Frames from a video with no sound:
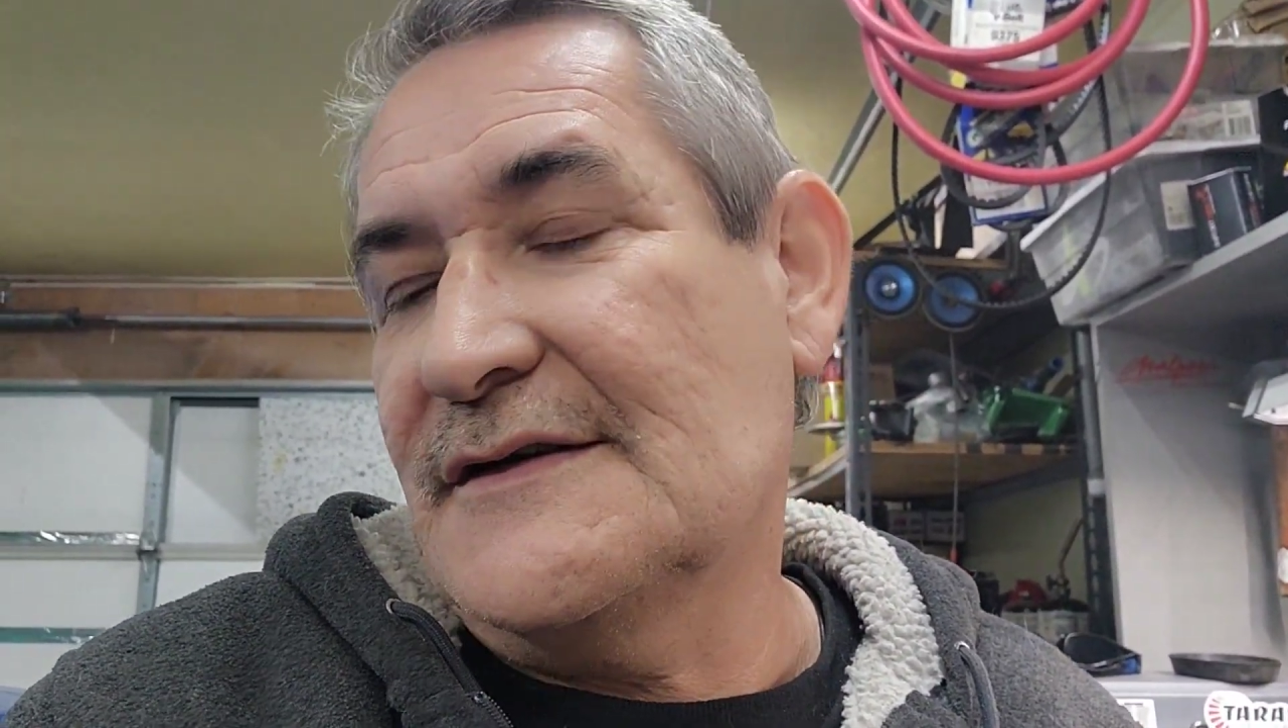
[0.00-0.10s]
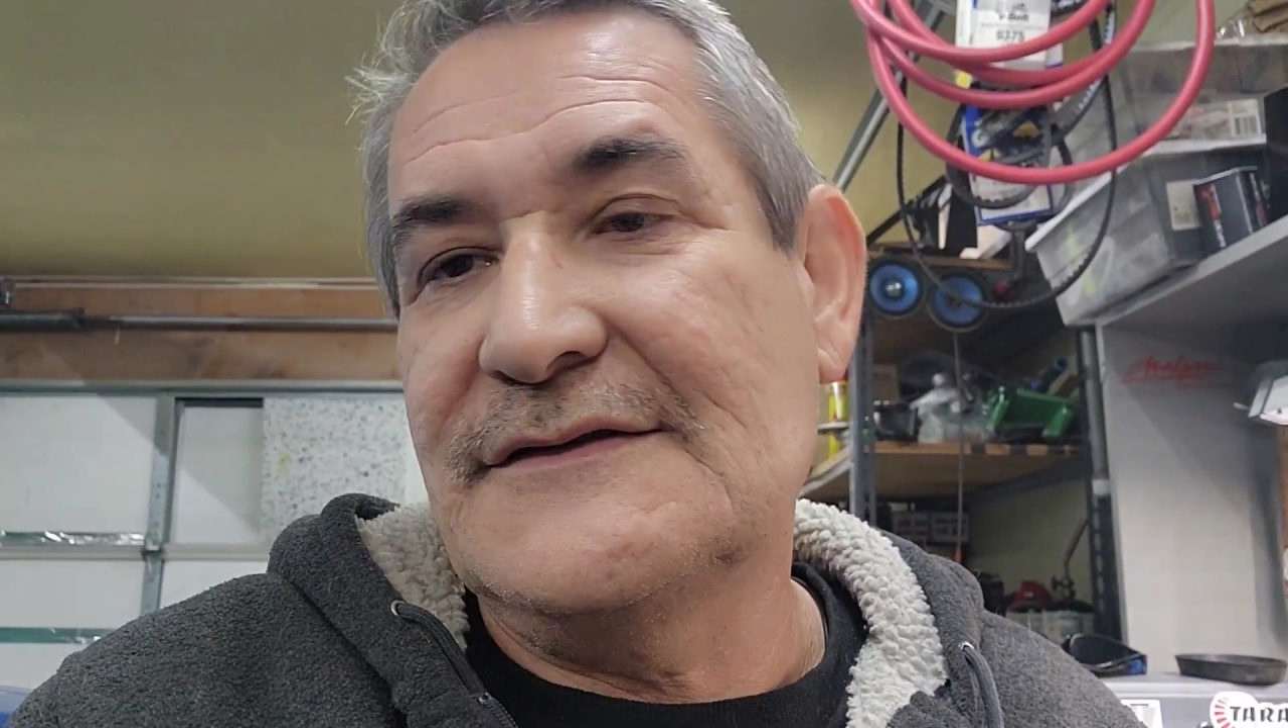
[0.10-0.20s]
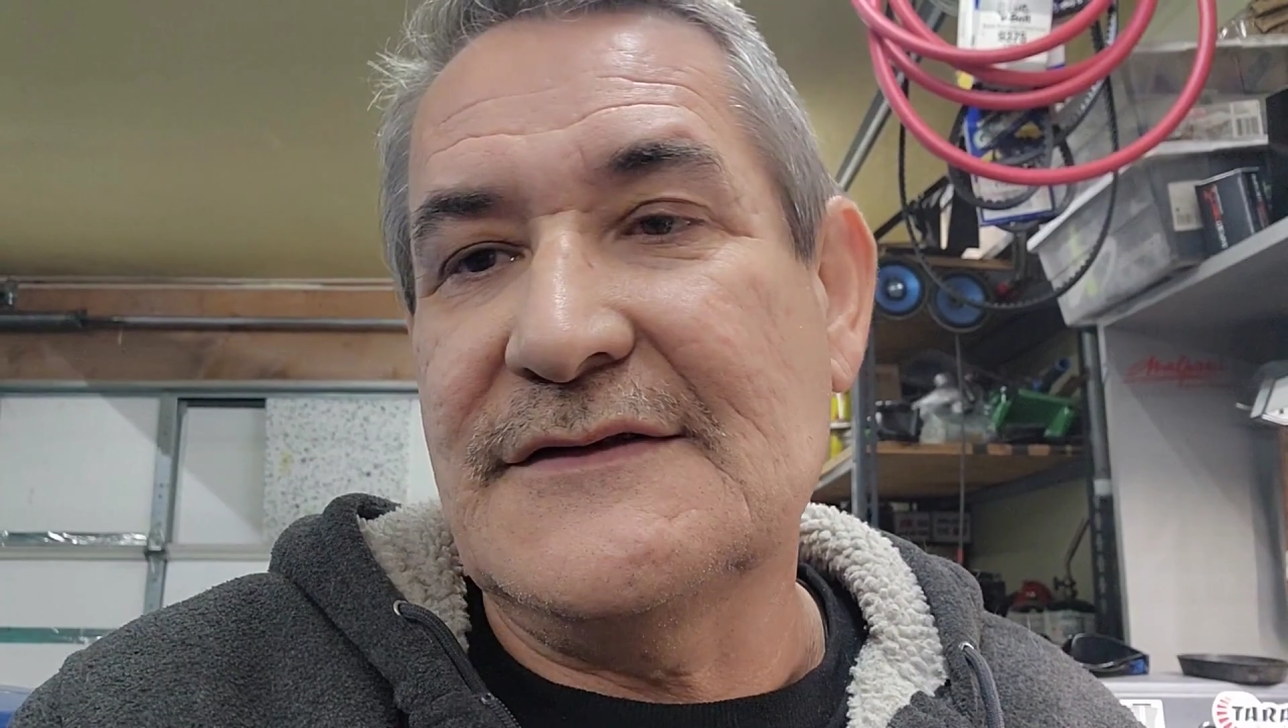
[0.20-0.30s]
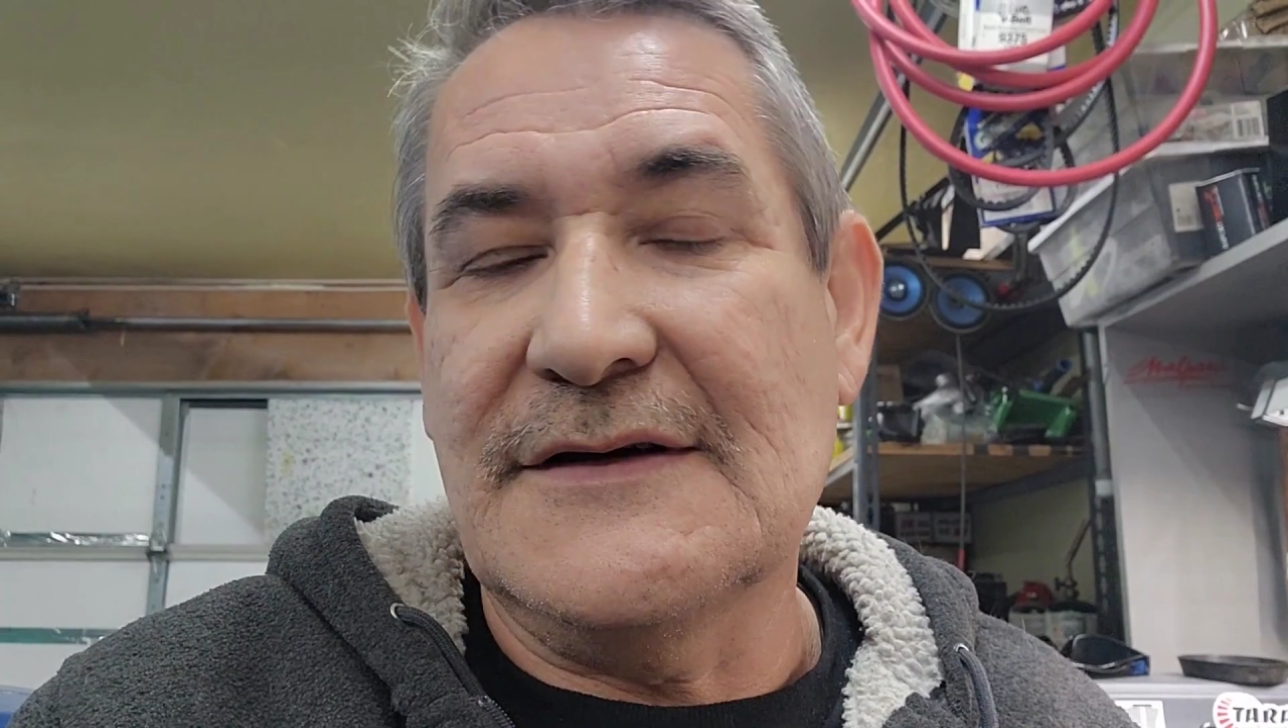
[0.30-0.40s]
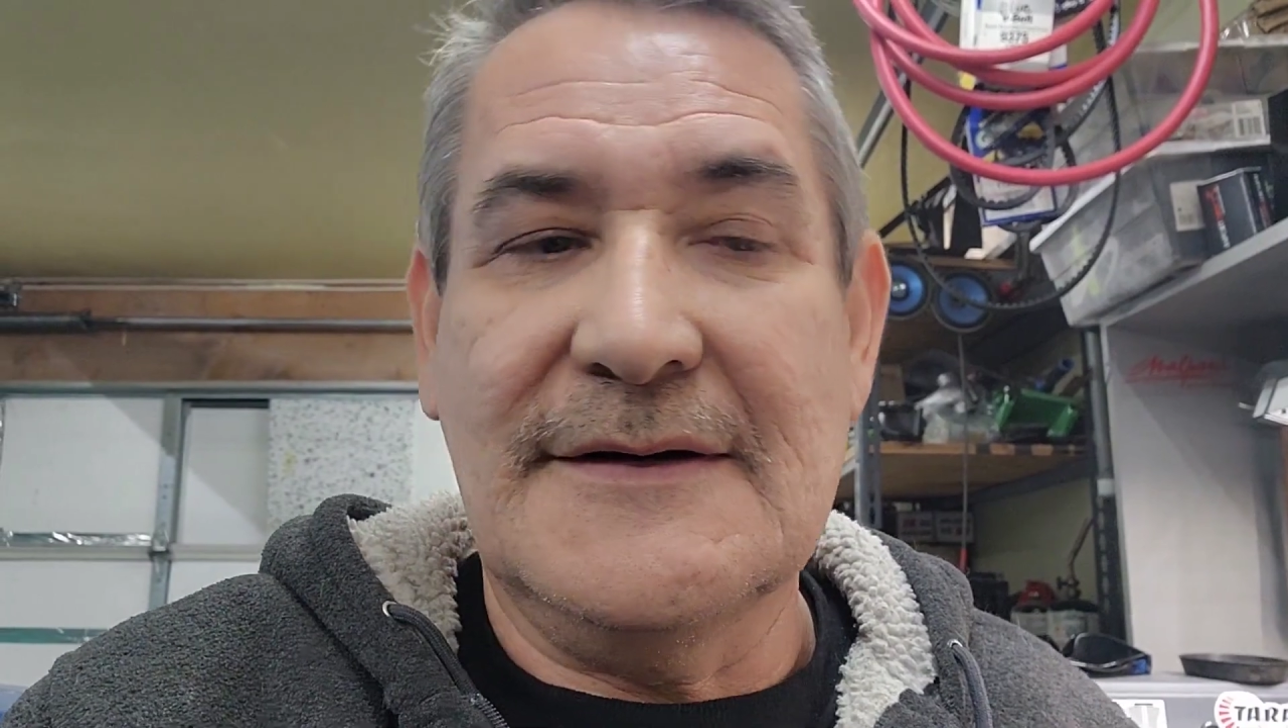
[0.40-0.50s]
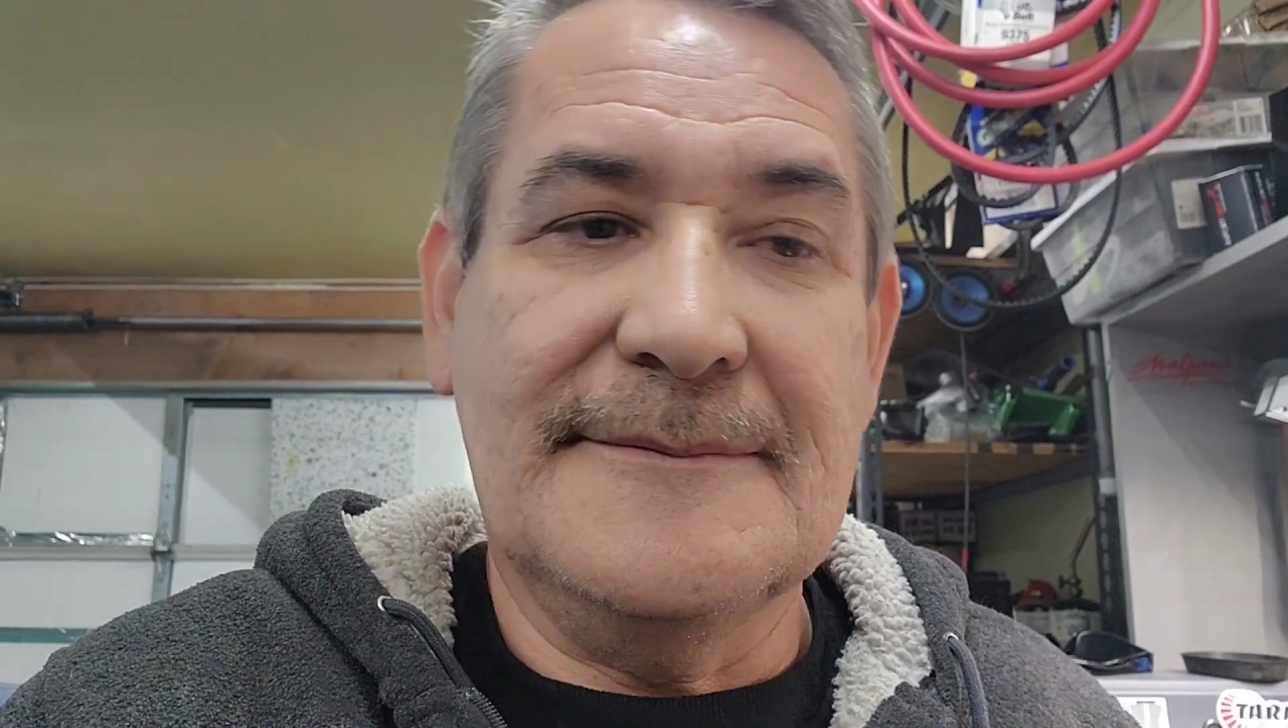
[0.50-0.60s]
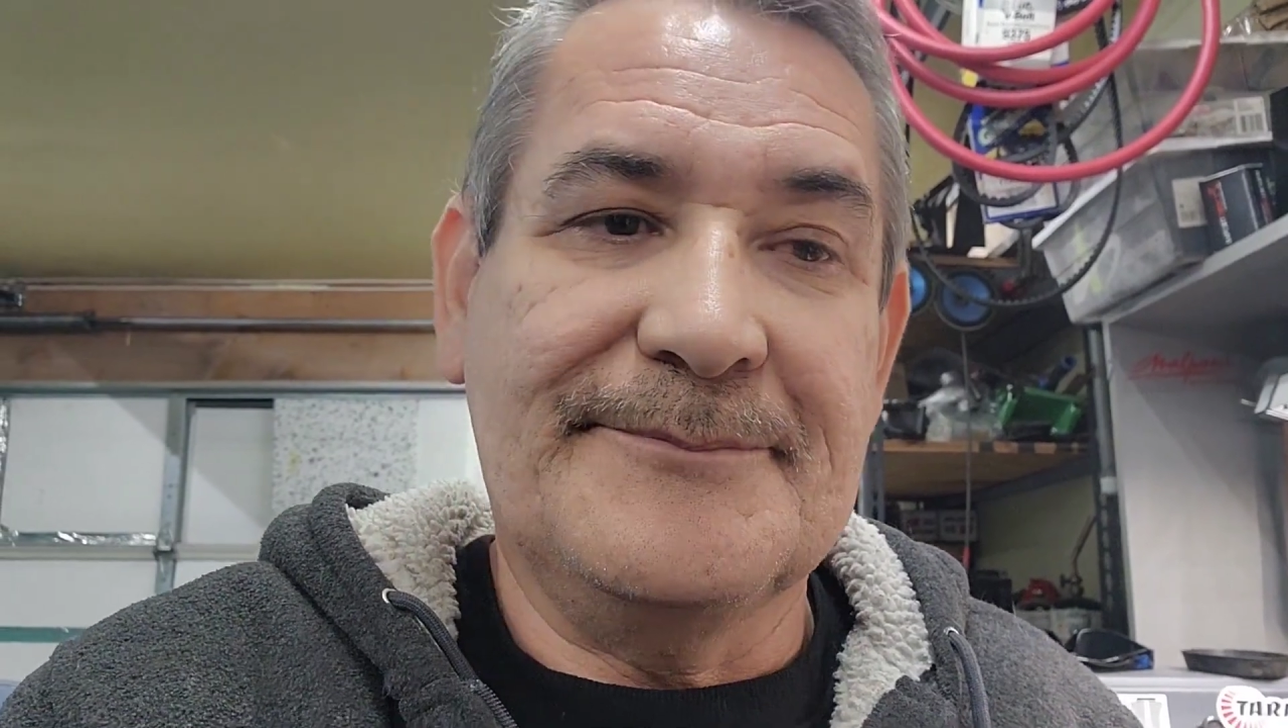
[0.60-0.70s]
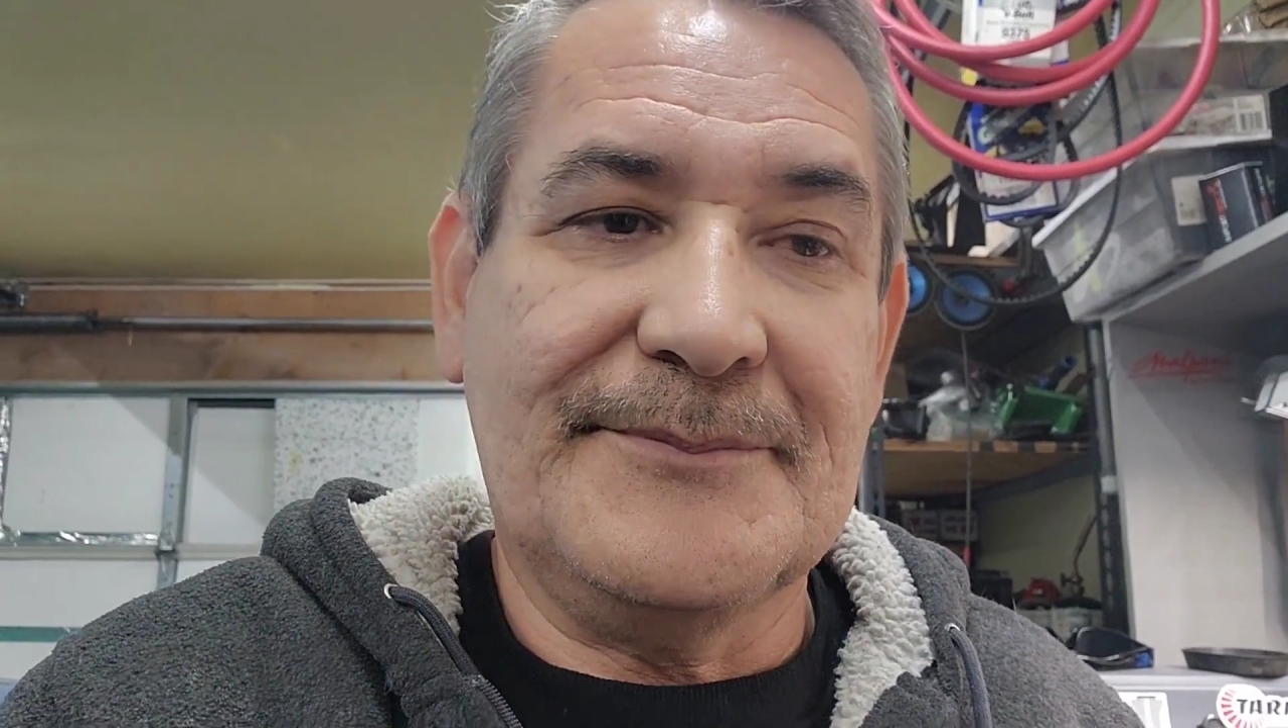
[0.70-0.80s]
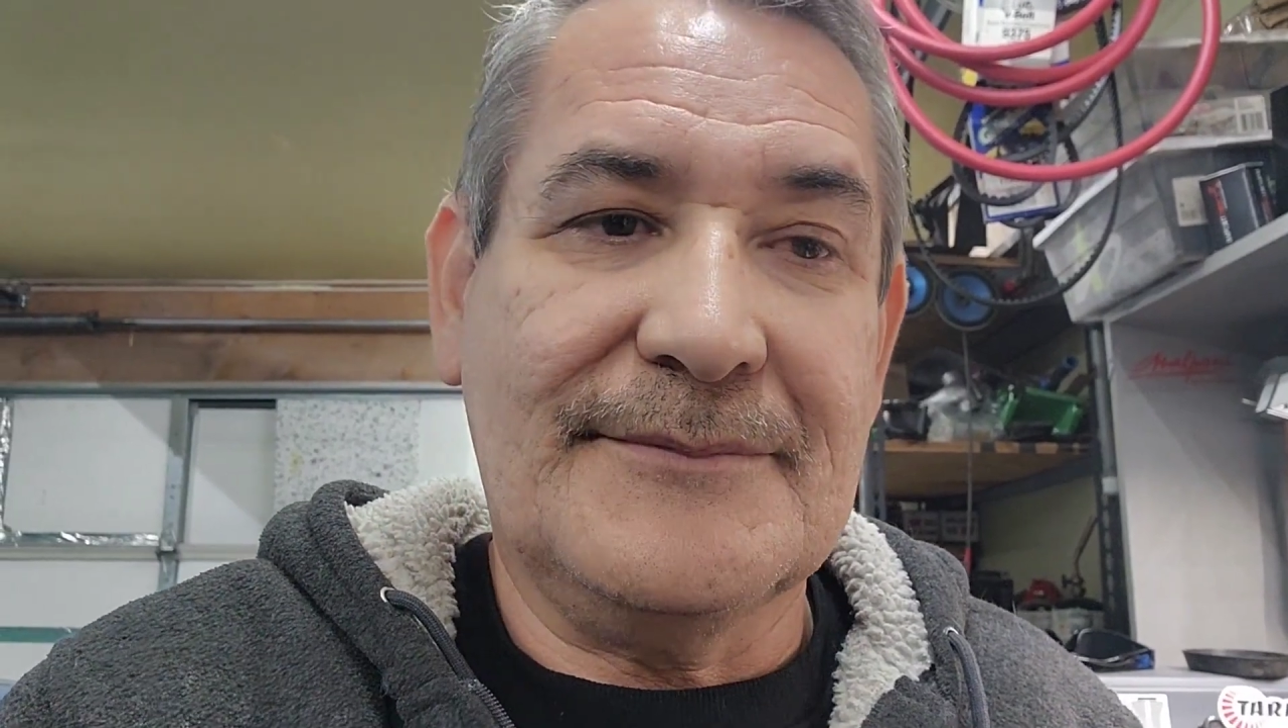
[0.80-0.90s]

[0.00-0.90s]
is uh,